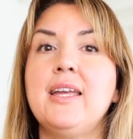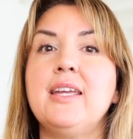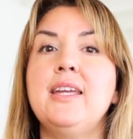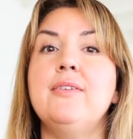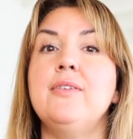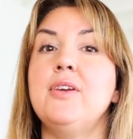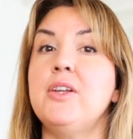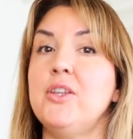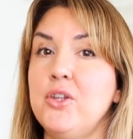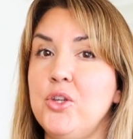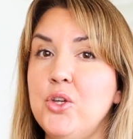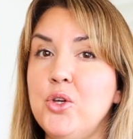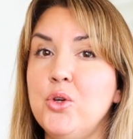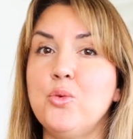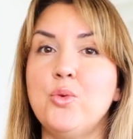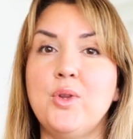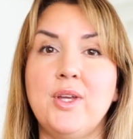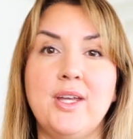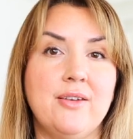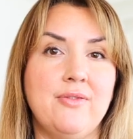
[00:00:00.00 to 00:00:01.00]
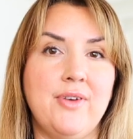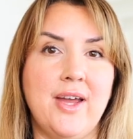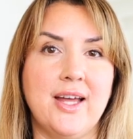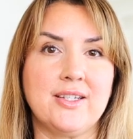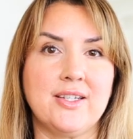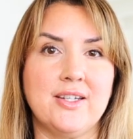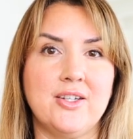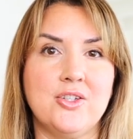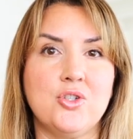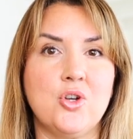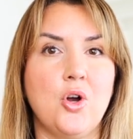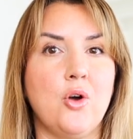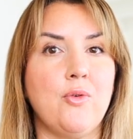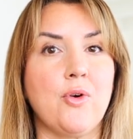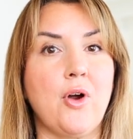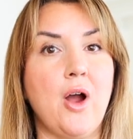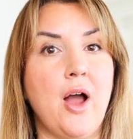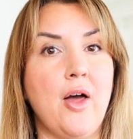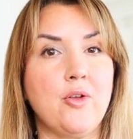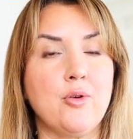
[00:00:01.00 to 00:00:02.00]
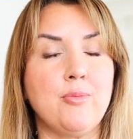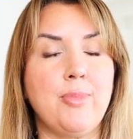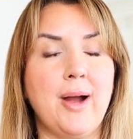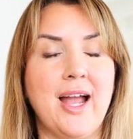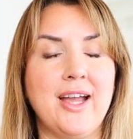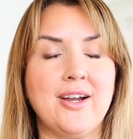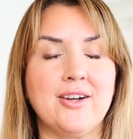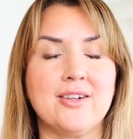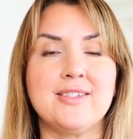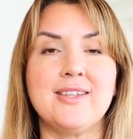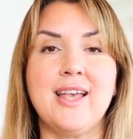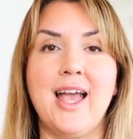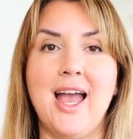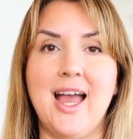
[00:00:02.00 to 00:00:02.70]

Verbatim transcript: giving you the advantage over other buyers